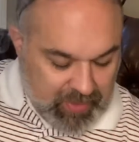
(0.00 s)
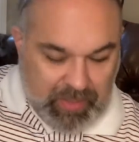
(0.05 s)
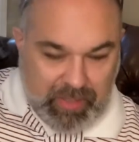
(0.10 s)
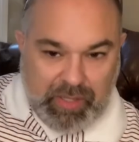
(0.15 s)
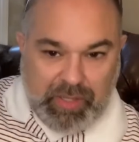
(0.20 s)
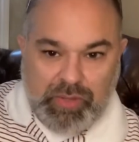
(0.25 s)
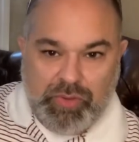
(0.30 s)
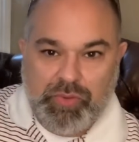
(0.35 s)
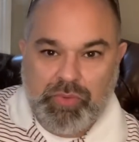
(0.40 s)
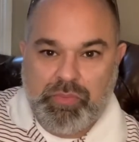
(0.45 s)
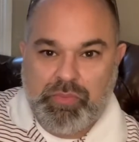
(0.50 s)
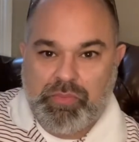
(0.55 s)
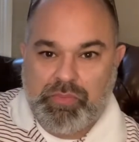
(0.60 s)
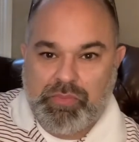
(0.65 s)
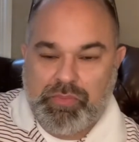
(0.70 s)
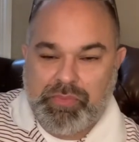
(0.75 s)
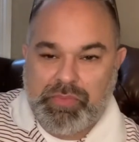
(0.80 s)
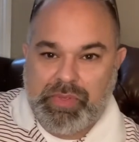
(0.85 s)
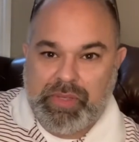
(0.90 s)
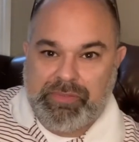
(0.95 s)
You,
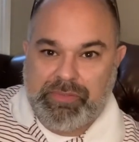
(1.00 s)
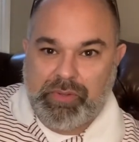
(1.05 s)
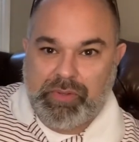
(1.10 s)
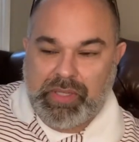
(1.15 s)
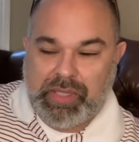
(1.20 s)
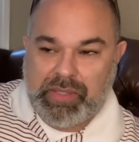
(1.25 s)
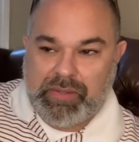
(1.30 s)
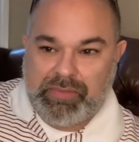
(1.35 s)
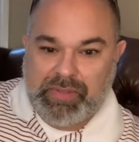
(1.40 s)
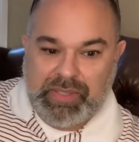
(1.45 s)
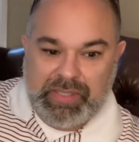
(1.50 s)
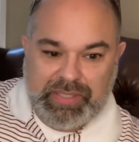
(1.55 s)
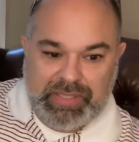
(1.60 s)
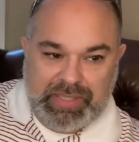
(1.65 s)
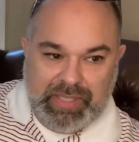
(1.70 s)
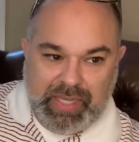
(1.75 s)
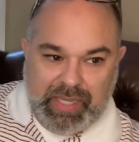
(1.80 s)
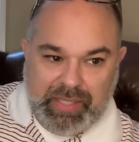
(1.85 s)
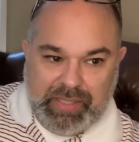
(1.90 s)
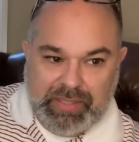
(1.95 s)
if you live in the
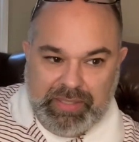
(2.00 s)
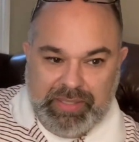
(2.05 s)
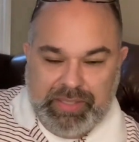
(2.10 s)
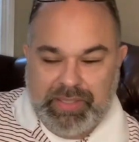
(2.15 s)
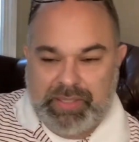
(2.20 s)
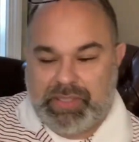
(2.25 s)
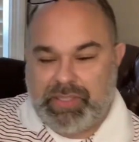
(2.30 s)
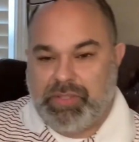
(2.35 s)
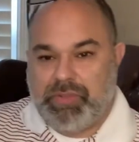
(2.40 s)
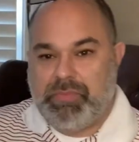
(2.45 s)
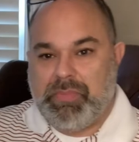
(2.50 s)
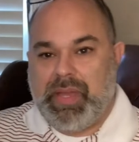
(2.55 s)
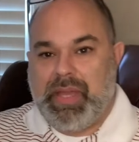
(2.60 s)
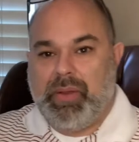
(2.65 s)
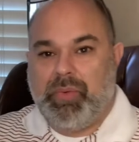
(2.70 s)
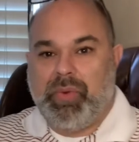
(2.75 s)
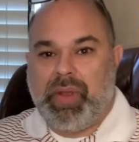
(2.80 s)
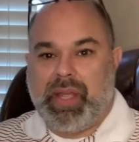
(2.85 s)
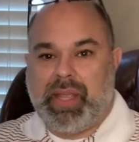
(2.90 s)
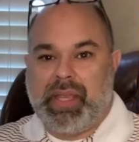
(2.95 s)
States, you may
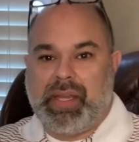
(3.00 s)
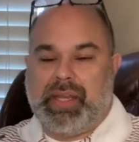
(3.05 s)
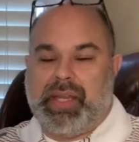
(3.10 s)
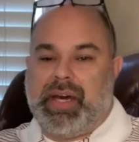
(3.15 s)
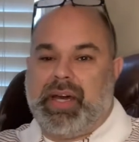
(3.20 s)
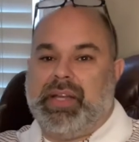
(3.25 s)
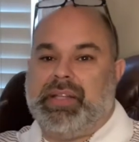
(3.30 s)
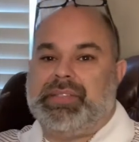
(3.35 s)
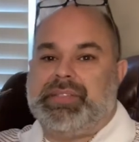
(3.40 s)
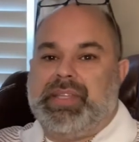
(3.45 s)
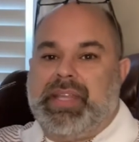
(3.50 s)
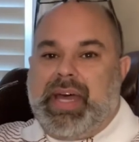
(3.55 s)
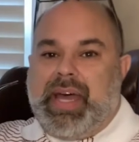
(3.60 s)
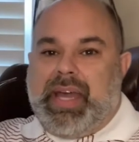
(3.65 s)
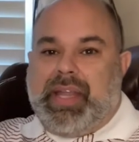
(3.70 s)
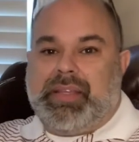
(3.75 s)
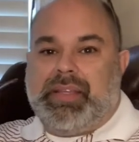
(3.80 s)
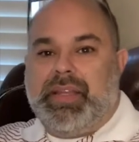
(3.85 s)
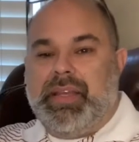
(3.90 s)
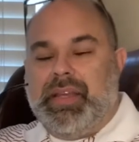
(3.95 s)
recognize
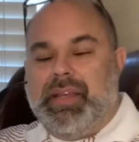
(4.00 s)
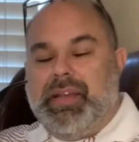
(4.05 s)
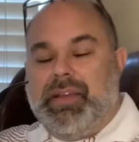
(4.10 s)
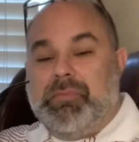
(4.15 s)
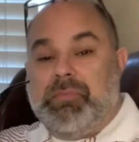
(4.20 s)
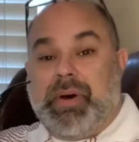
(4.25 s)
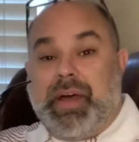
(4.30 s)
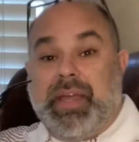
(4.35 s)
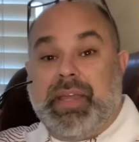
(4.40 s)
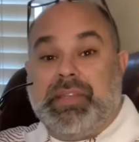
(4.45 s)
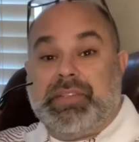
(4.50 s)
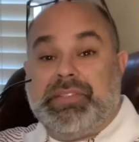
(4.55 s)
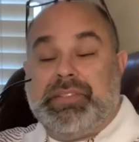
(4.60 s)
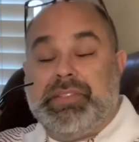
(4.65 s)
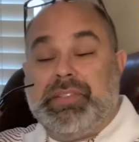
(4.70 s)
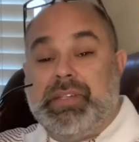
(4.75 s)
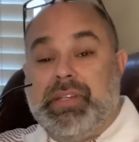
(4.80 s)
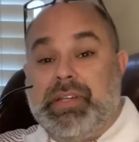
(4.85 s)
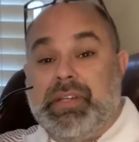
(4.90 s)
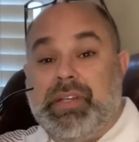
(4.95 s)
that by
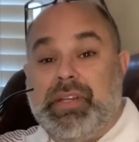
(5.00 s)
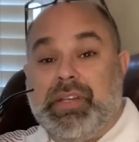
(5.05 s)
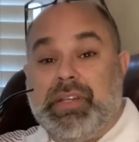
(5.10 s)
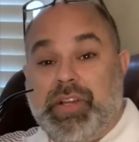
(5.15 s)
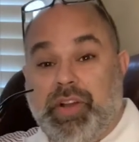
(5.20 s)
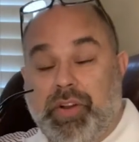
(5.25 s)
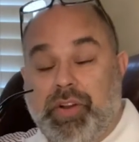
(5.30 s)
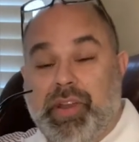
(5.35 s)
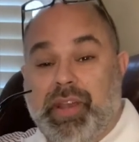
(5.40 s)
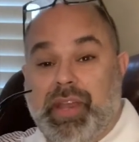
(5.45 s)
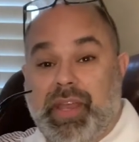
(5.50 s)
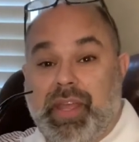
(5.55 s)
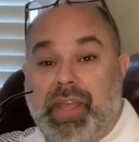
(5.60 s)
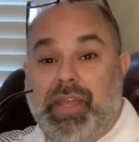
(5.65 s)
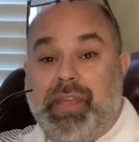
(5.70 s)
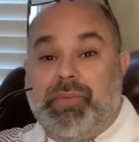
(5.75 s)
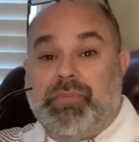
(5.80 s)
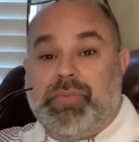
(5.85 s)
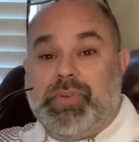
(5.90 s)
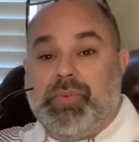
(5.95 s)
its current
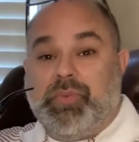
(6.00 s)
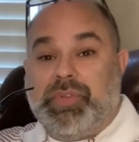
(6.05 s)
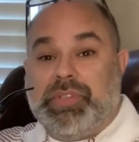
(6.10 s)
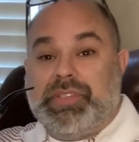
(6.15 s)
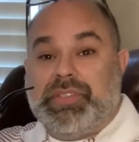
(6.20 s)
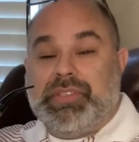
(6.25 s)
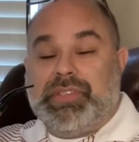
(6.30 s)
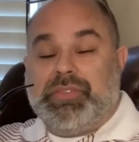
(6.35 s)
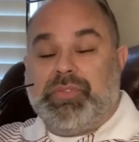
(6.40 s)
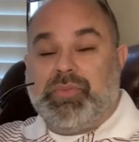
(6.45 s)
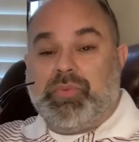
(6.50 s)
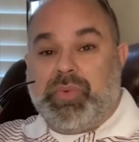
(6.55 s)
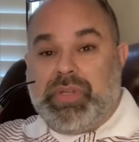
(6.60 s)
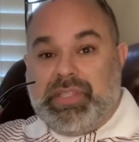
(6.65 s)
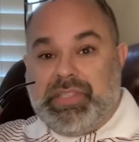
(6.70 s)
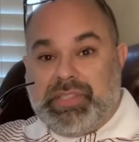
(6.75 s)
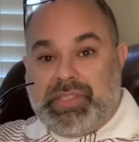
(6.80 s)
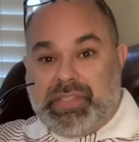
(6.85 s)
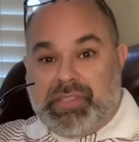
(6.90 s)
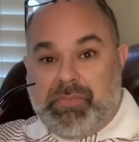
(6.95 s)
name, which is
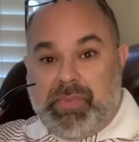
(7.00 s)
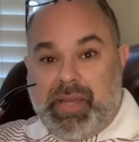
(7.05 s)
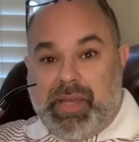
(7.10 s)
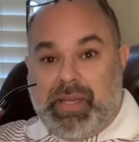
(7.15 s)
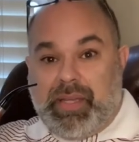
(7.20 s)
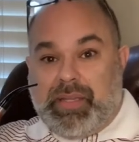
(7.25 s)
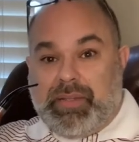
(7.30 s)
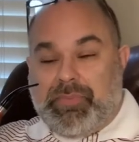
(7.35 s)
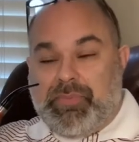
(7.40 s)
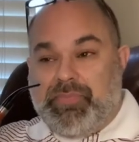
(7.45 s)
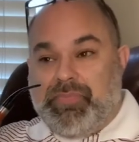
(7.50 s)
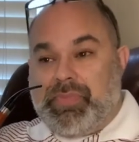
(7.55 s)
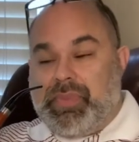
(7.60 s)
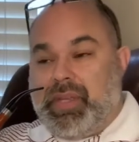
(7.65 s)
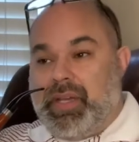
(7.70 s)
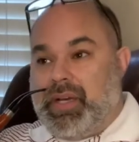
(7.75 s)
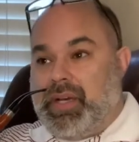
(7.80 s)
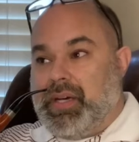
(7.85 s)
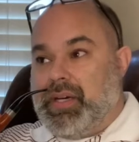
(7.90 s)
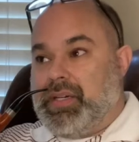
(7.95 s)
Regions Bank.
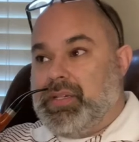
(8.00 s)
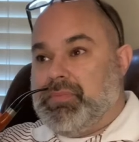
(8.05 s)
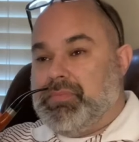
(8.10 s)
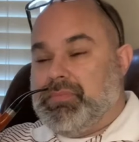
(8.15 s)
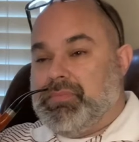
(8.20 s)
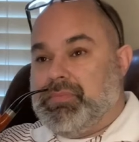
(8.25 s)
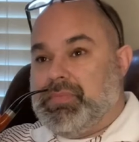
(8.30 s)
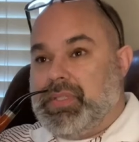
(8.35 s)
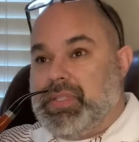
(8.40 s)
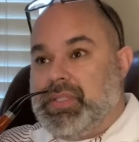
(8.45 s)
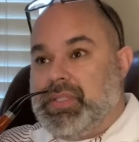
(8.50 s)
Um,